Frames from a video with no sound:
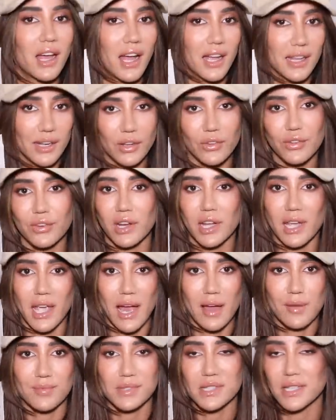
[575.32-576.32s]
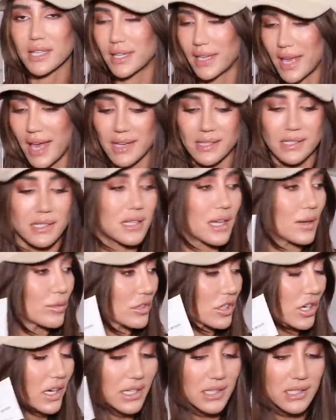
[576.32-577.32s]
I got 3 caps. Yes, I'm
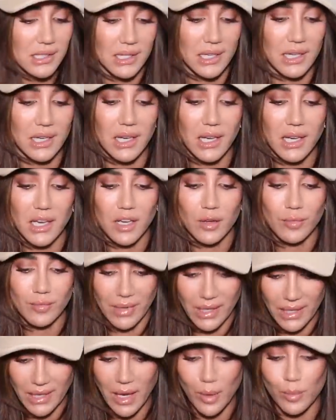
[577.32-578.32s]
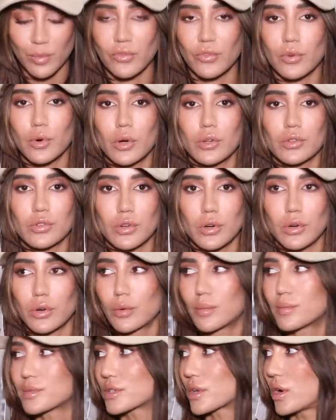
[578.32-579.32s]
crazy. My cap
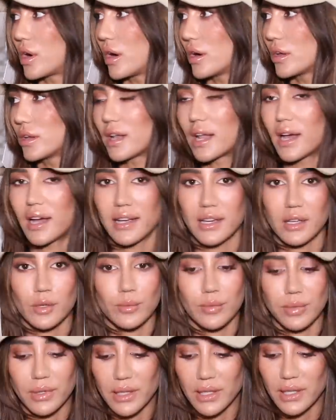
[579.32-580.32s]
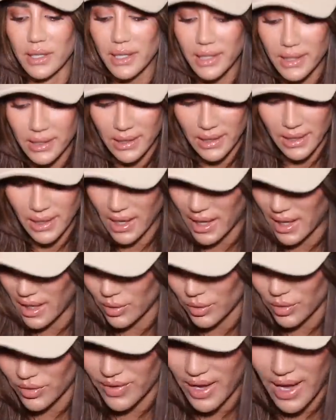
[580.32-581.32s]
wardrobe's gone like completely
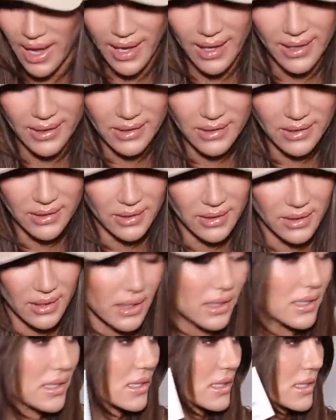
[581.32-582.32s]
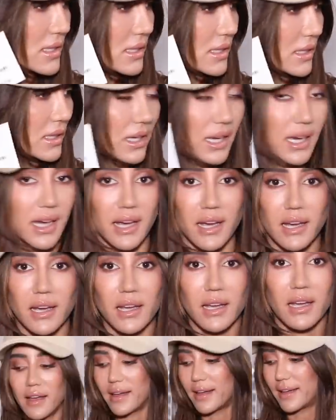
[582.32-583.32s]
out of hand this
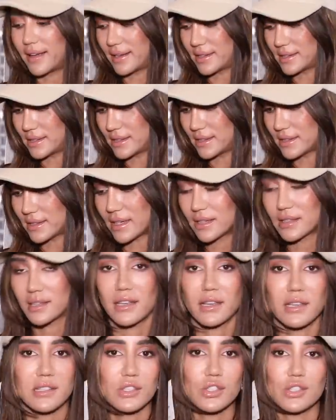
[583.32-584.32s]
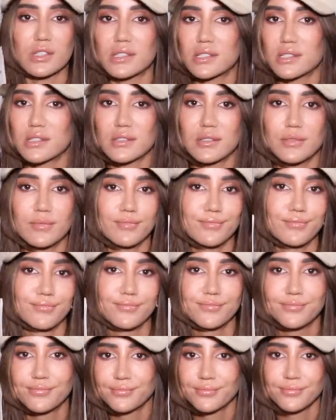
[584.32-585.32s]
year, and I think it's just
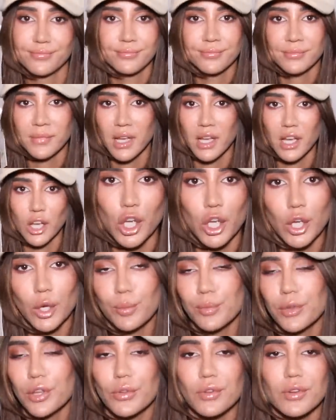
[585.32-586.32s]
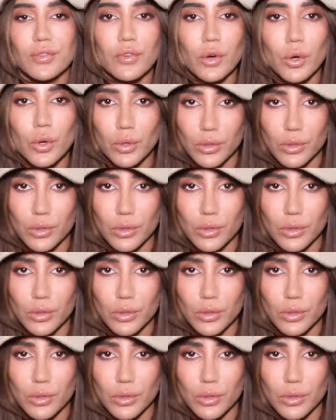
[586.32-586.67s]
beautiful.